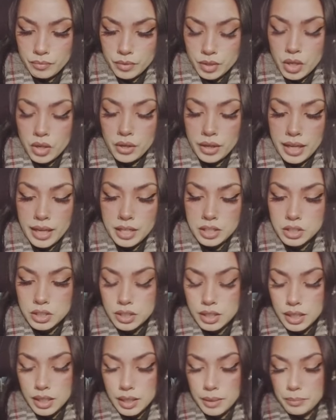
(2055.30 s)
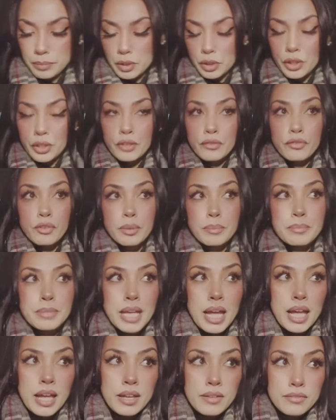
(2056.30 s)
Okay. Um, the girl from
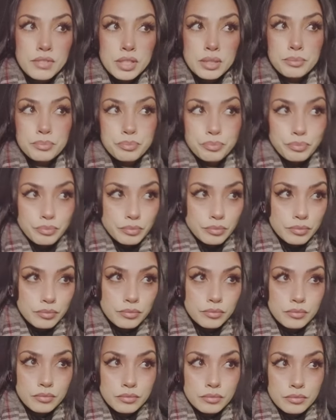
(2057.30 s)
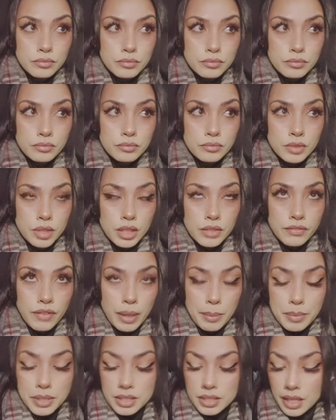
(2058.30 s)
Dave's, or
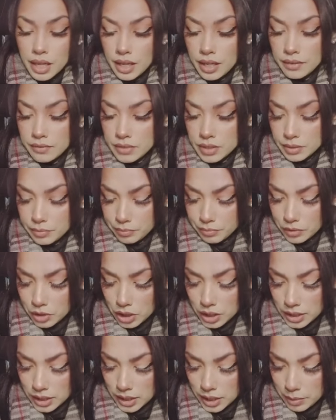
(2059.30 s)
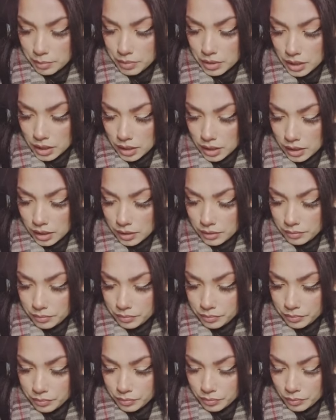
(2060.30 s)
famous Dave's, she tipped, uh,
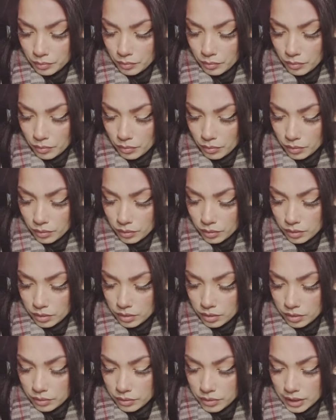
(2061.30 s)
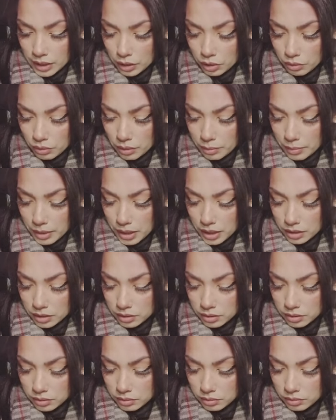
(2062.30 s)
it was like three
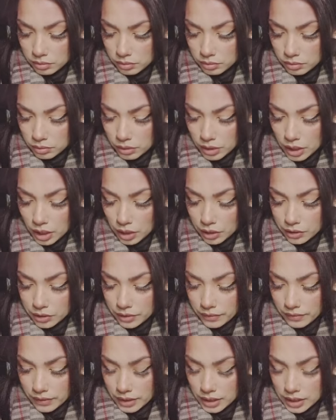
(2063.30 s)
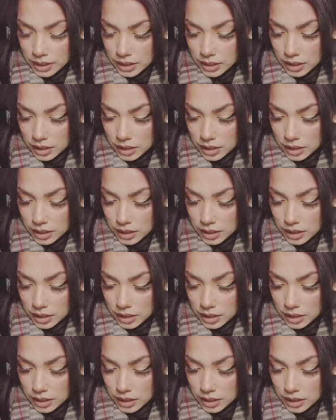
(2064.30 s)
bucks. $3.50.